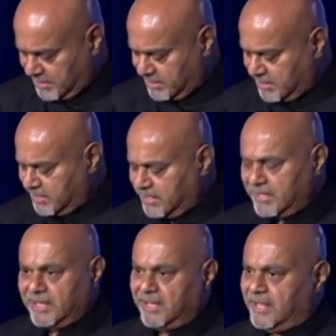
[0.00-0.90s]
I'm
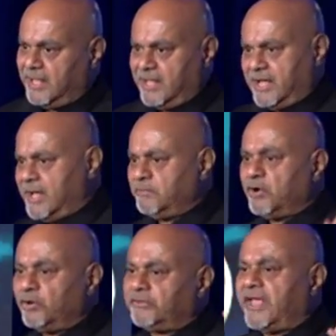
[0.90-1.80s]
going to thank one more
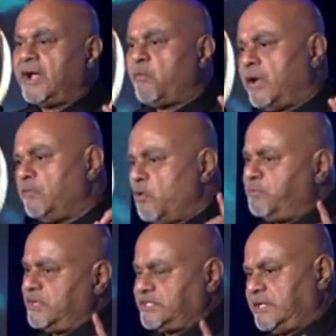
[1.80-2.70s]
person after
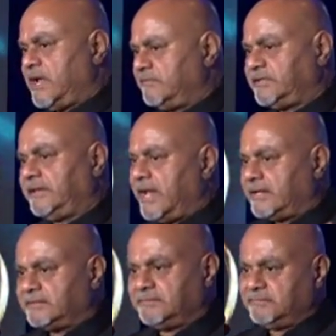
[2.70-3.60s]
that. No more thank
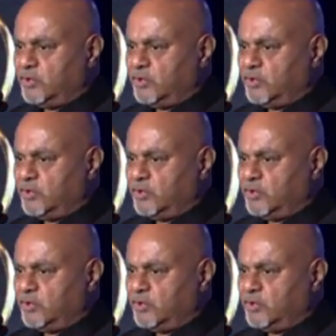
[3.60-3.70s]
yous.